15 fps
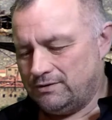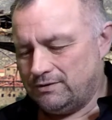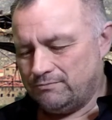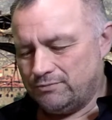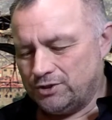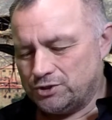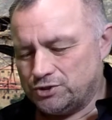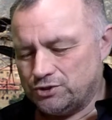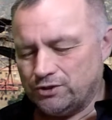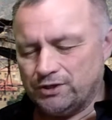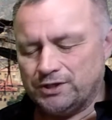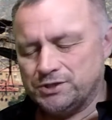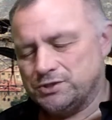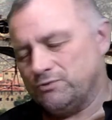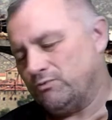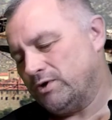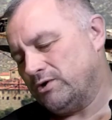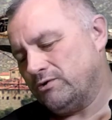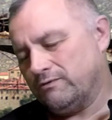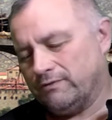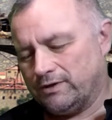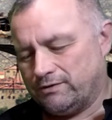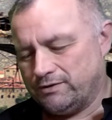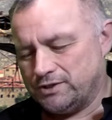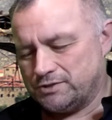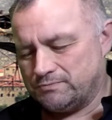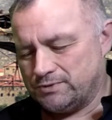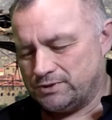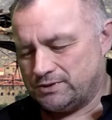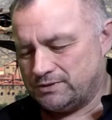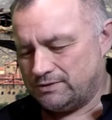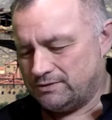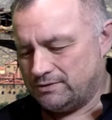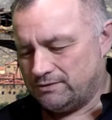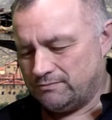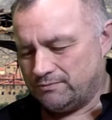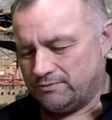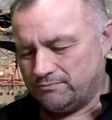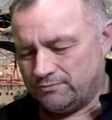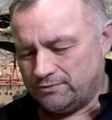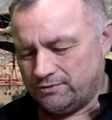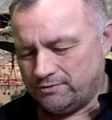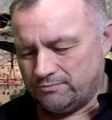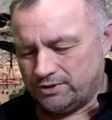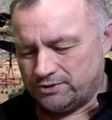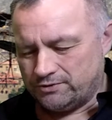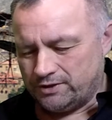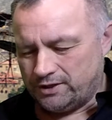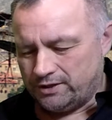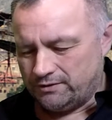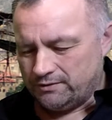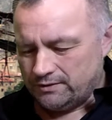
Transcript: Not sure because it went over Christmas during my training.